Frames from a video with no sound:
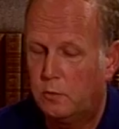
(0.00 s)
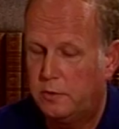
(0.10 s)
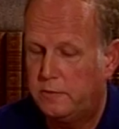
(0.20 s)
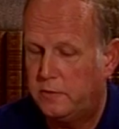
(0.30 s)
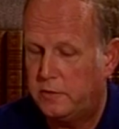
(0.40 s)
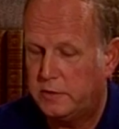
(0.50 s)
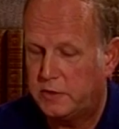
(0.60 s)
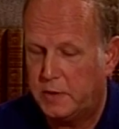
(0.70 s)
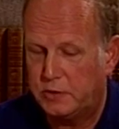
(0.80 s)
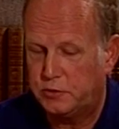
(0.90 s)
one of the
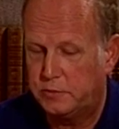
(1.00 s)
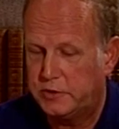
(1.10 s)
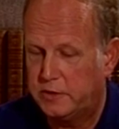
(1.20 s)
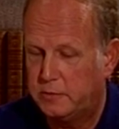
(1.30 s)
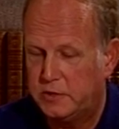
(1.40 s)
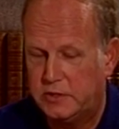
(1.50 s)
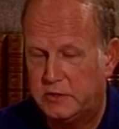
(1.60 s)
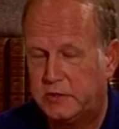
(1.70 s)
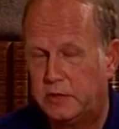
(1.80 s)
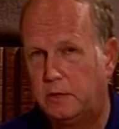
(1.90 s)
things about Jerusalem is
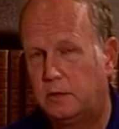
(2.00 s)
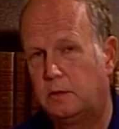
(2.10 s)
it's